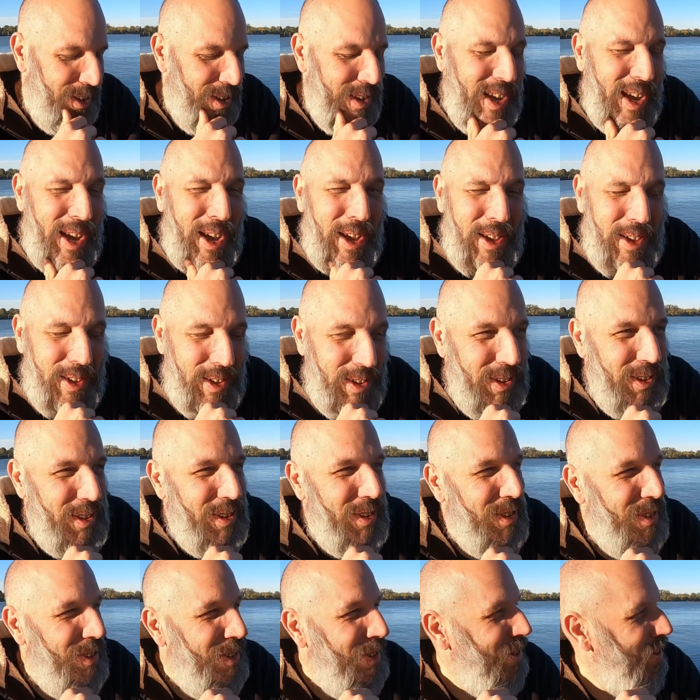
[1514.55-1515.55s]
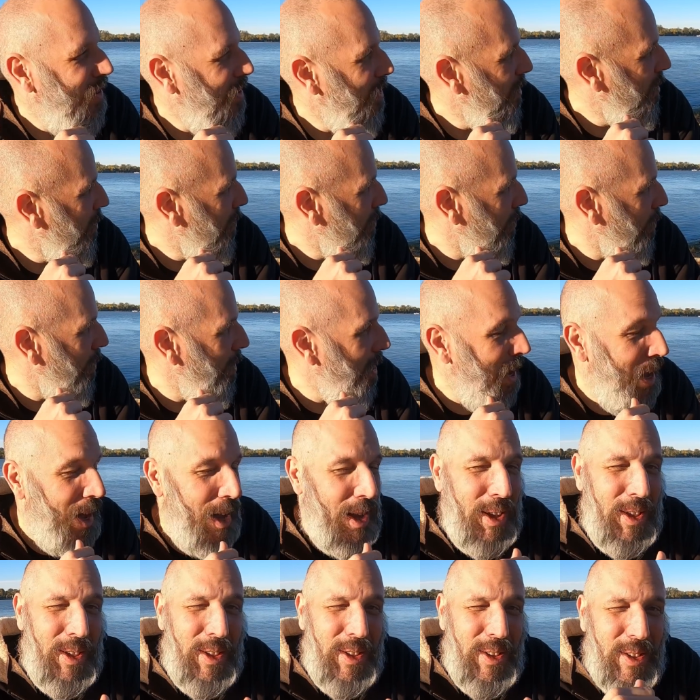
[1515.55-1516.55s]
Yeah. So,
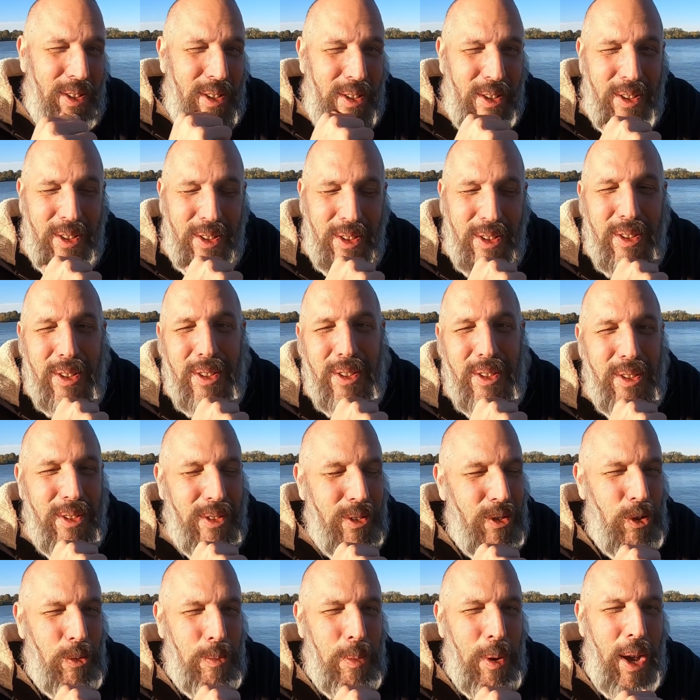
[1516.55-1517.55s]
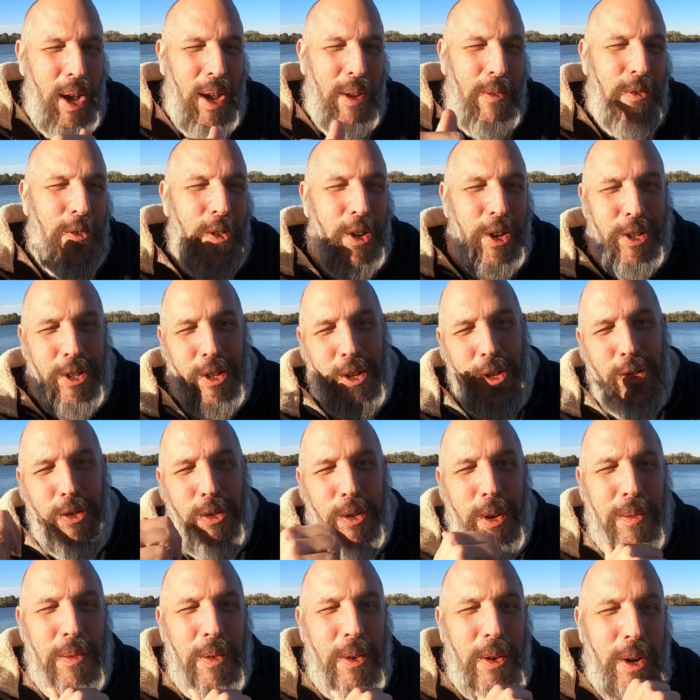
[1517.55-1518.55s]
yeah. DuPont fucked this
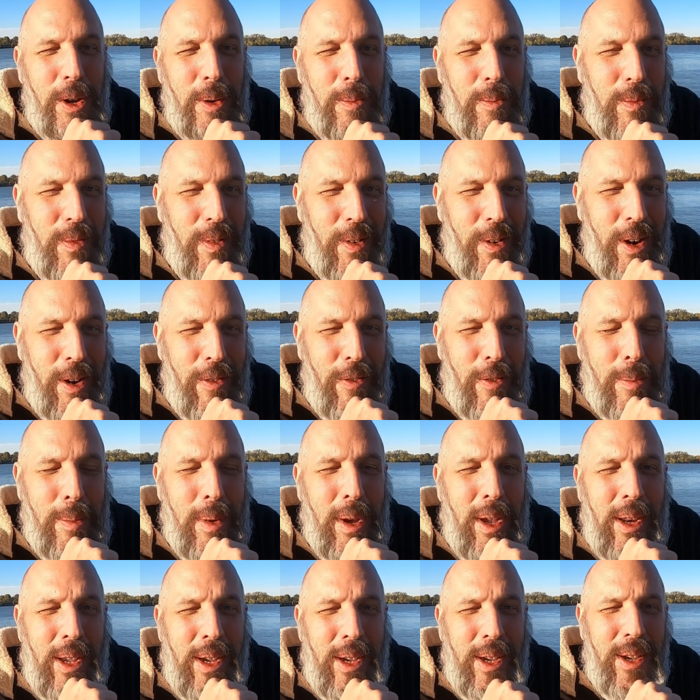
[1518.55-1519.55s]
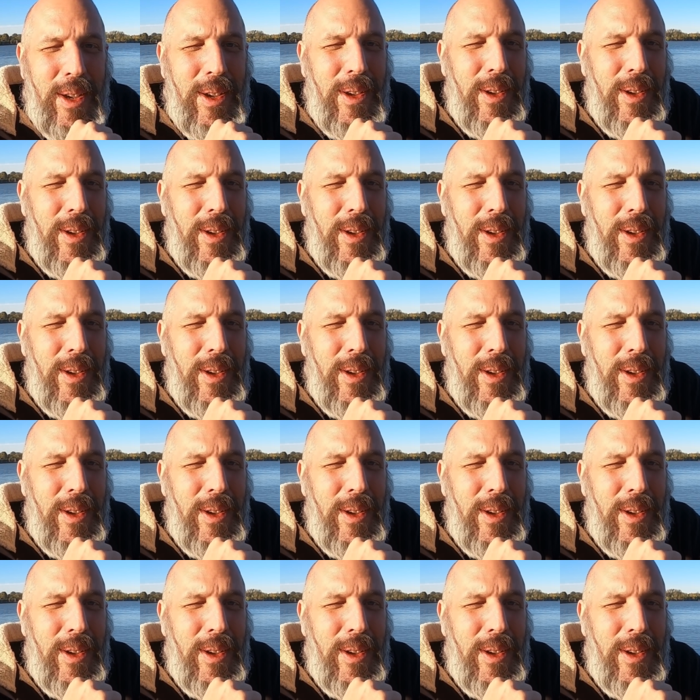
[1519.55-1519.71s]
river up for everybody.